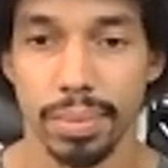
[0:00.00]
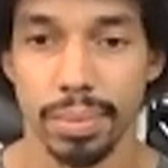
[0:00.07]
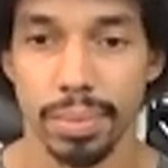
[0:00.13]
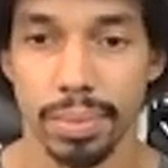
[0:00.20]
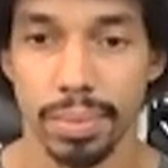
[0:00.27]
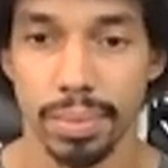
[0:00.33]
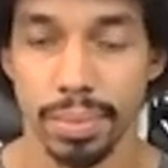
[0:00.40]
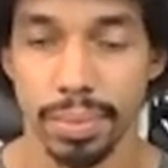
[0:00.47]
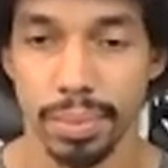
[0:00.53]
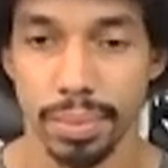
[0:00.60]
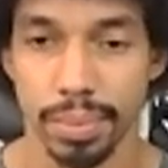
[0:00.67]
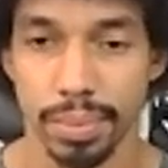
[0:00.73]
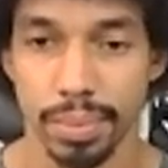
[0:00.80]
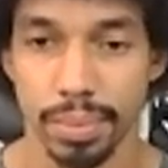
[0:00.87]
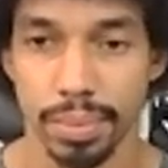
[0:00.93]

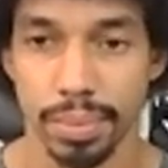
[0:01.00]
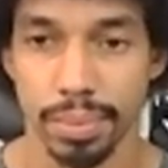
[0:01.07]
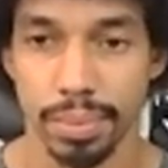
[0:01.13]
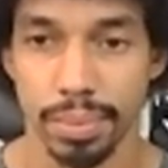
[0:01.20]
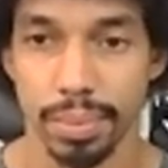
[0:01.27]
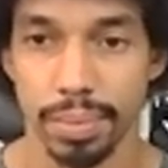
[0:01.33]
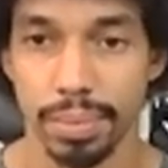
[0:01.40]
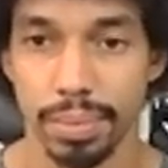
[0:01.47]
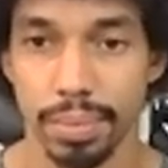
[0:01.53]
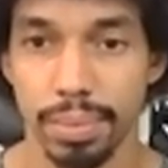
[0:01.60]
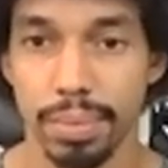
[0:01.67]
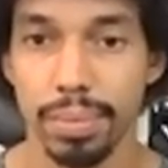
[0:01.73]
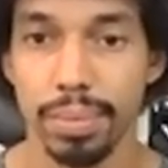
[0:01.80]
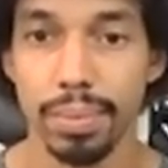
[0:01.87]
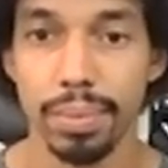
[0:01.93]

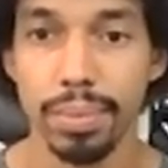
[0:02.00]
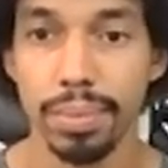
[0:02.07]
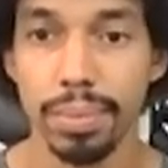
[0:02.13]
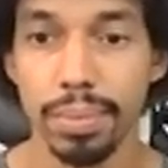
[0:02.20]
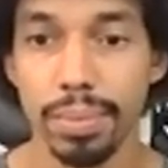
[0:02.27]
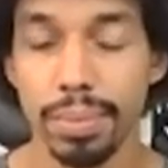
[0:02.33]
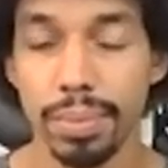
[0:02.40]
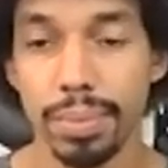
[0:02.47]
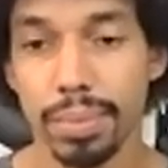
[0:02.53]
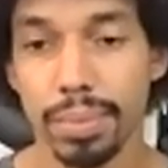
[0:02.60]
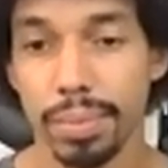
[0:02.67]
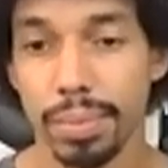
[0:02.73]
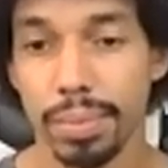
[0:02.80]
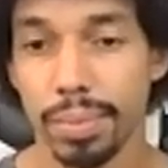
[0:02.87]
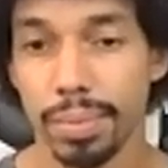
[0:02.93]

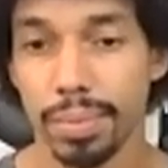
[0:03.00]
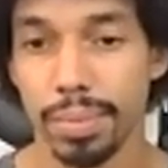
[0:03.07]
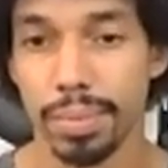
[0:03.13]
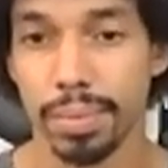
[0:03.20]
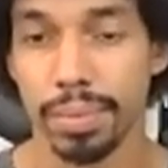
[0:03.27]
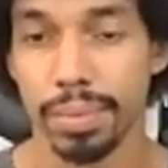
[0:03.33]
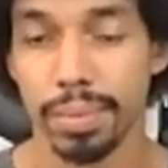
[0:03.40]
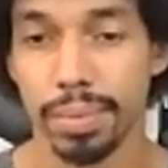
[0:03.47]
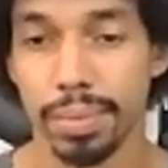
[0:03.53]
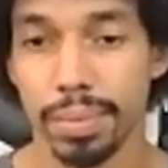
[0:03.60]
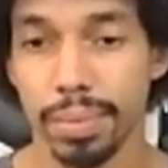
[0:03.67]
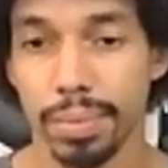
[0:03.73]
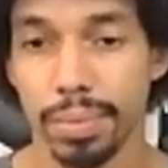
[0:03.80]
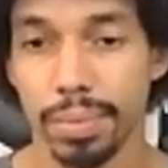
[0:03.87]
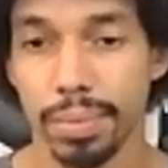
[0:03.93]

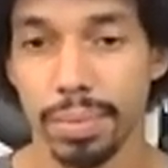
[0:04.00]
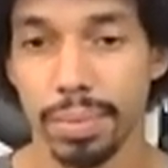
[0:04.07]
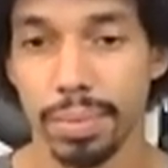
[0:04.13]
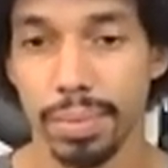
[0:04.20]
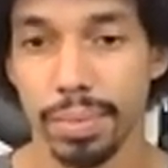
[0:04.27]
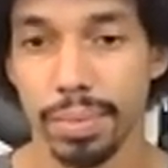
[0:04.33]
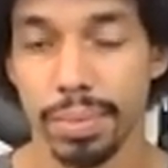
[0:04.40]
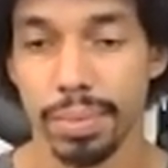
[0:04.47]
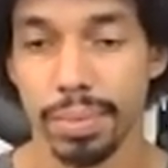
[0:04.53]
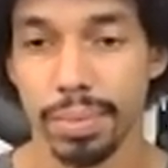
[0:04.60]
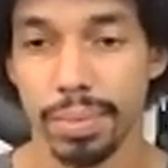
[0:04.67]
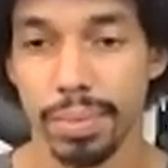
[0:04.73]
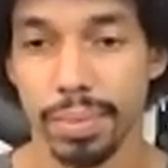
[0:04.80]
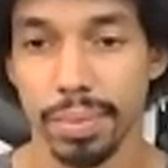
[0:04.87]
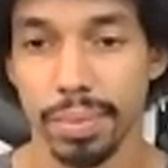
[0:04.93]

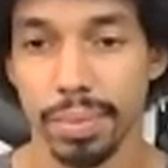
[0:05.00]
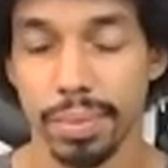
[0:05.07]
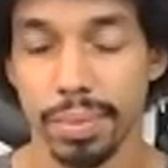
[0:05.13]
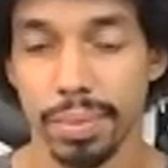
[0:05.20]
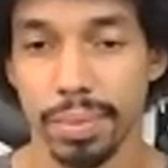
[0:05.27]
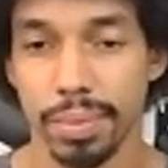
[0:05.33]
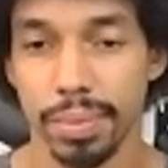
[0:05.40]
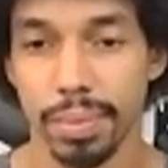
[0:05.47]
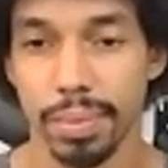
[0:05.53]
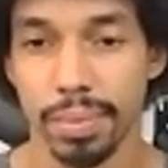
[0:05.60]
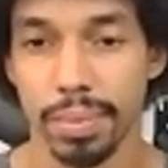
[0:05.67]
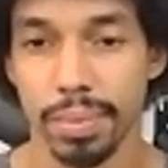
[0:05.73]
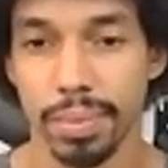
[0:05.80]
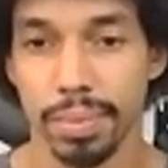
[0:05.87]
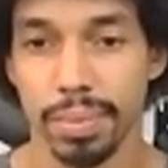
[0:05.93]

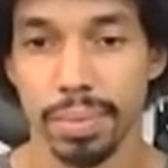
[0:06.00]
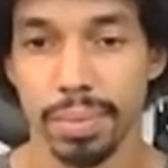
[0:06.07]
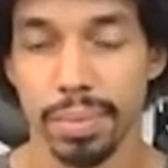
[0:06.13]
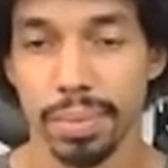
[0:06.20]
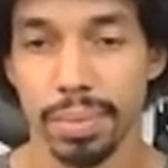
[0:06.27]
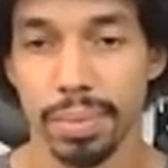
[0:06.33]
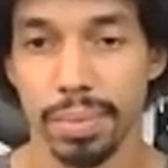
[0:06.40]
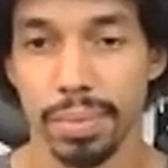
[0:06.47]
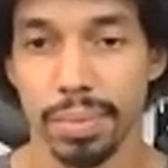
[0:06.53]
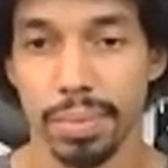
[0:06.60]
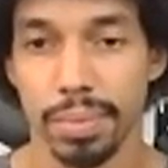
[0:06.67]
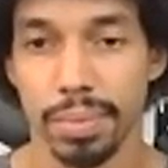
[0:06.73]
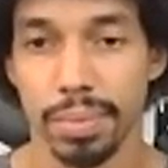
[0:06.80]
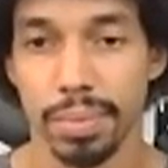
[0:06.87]
(not speaking)